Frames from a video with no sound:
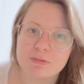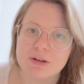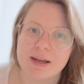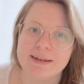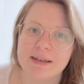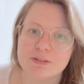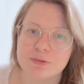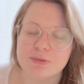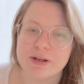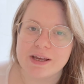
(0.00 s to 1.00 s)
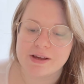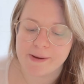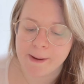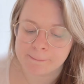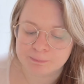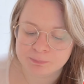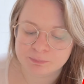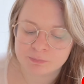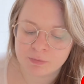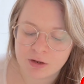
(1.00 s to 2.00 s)
It's what I like to call a
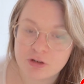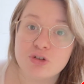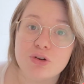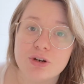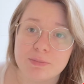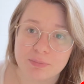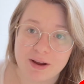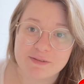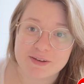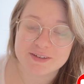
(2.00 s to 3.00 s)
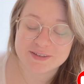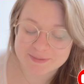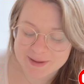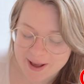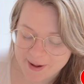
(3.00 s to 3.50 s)
student breakfast.